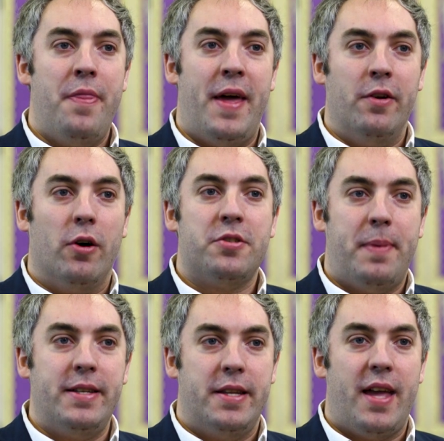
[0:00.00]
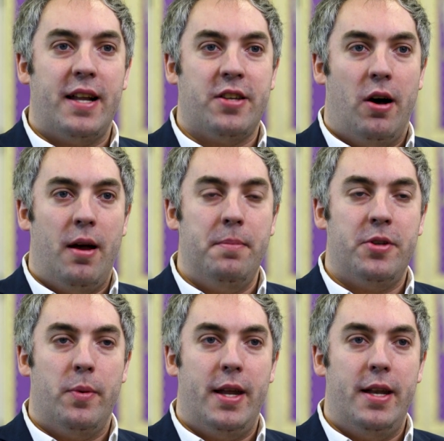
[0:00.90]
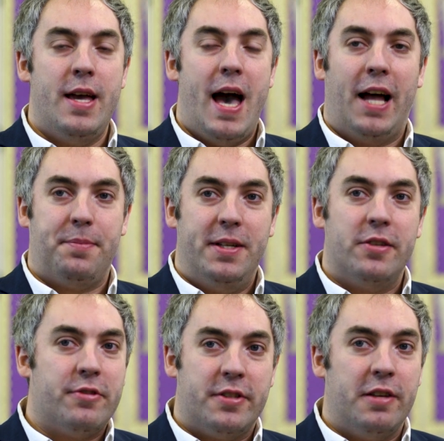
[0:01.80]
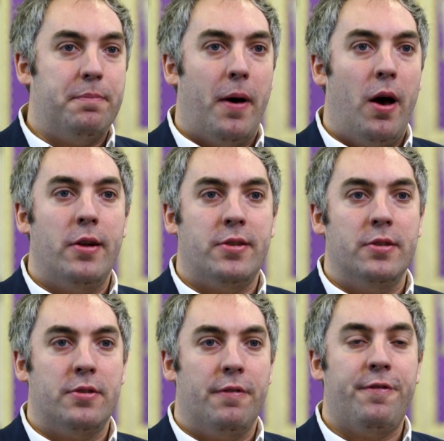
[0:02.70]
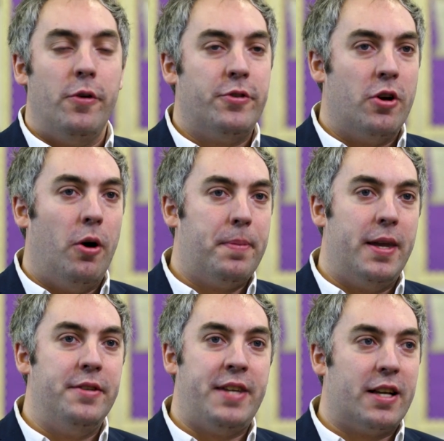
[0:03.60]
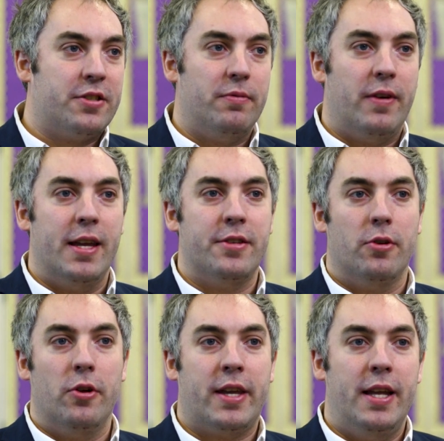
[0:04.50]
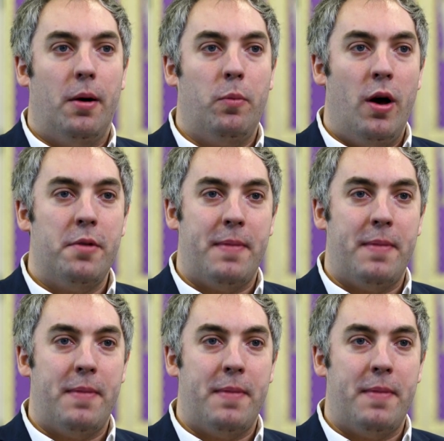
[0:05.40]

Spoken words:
They're not spending their time doing administrative burdens of photocopying dictionaries or looking up word